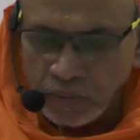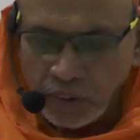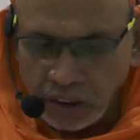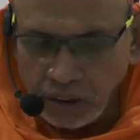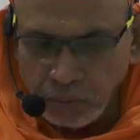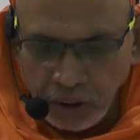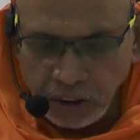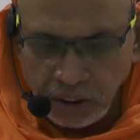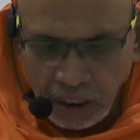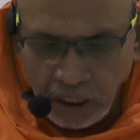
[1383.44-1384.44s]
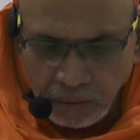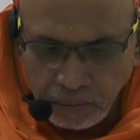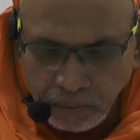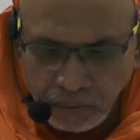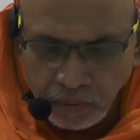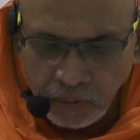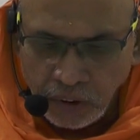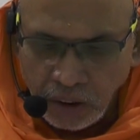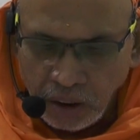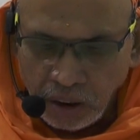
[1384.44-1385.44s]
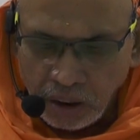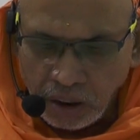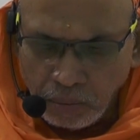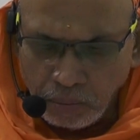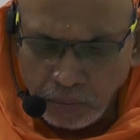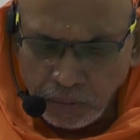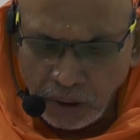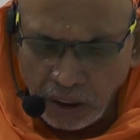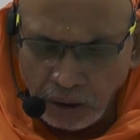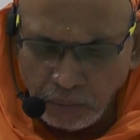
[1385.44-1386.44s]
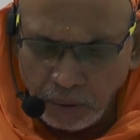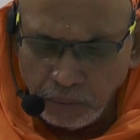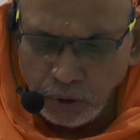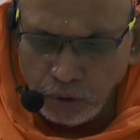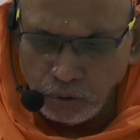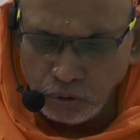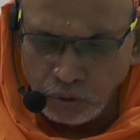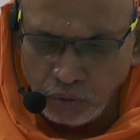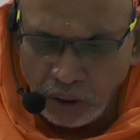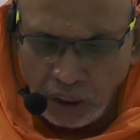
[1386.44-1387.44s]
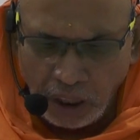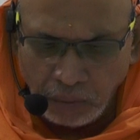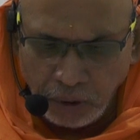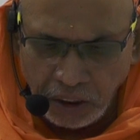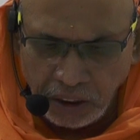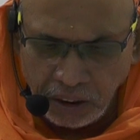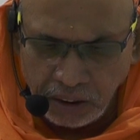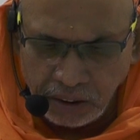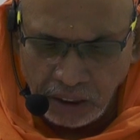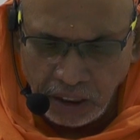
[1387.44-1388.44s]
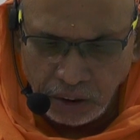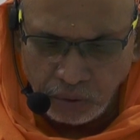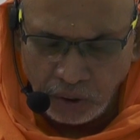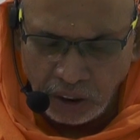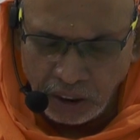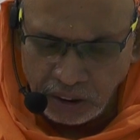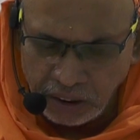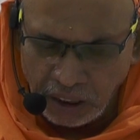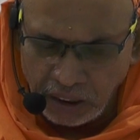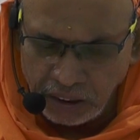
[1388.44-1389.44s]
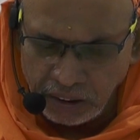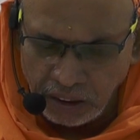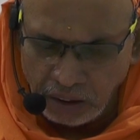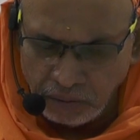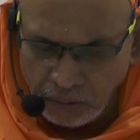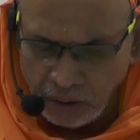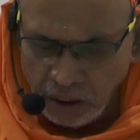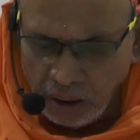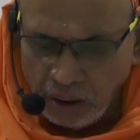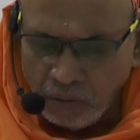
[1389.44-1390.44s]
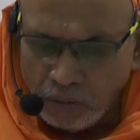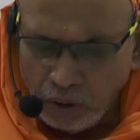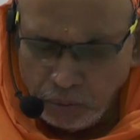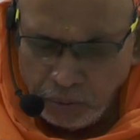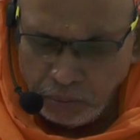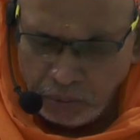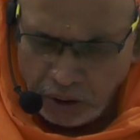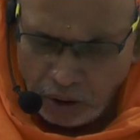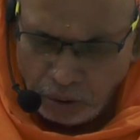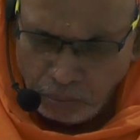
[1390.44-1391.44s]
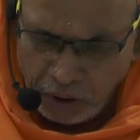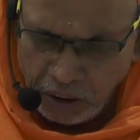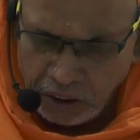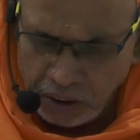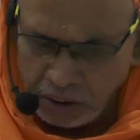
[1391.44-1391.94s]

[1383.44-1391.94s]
That is the meaning there. Can sankalpa be used for non-binding desires for understanding self? What do you mean by non-binding